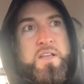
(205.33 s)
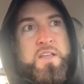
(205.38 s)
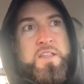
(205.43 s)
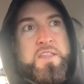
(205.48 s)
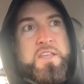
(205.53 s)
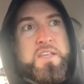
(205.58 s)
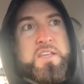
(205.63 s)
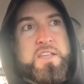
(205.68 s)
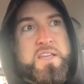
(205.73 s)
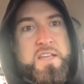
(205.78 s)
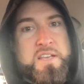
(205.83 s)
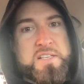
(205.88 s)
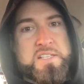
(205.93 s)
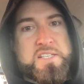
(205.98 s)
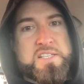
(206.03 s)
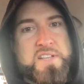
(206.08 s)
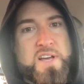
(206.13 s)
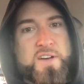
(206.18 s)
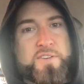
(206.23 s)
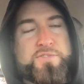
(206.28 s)
The Guinness
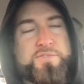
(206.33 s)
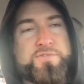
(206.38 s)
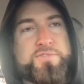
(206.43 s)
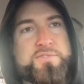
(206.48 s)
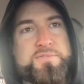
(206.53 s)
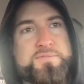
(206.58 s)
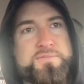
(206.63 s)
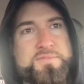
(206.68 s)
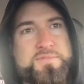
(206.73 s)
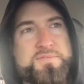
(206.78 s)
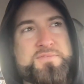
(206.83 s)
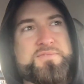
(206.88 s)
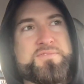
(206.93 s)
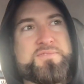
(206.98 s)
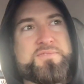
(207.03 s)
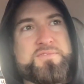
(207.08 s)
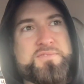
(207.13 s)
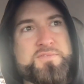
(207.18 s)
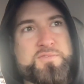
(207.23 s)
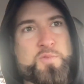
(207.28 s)
stuff
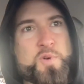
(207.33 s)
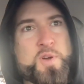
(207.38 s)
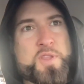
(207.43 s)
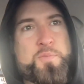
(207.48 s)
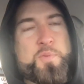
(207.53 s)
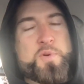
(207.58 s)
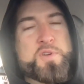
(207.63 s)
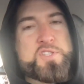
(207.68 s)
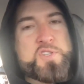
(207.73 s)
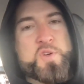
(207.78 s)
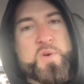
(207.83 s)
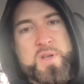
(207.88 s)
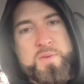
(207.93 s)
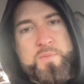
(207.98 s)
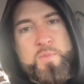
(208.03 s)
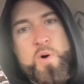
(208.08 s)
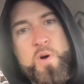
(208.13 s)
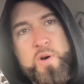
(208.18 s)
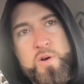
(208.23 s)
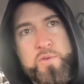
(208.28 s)
with pursuing
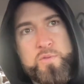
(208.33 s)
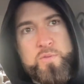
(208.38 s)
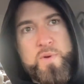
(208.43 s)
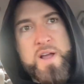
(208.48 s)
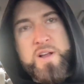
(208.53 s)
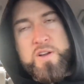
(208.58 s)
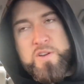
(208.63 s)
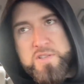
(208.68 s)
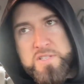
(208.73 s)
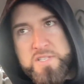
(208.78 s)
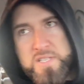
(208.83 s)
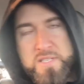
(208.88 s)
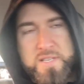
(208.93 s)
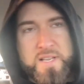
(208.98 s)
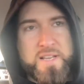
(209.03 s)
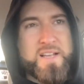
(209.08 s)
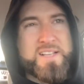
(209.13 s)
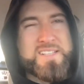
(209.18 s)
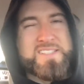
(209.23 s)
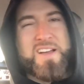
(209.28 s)
more records,
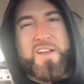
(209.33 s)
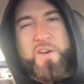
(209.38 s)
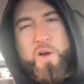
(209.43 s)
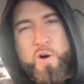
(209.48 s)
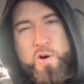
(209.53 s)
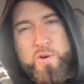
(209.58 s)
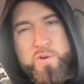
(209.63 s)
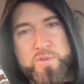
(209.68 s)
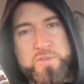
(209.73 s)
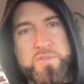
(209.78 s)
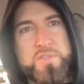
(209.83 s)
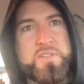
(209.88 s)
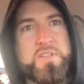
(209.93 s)
it's on hold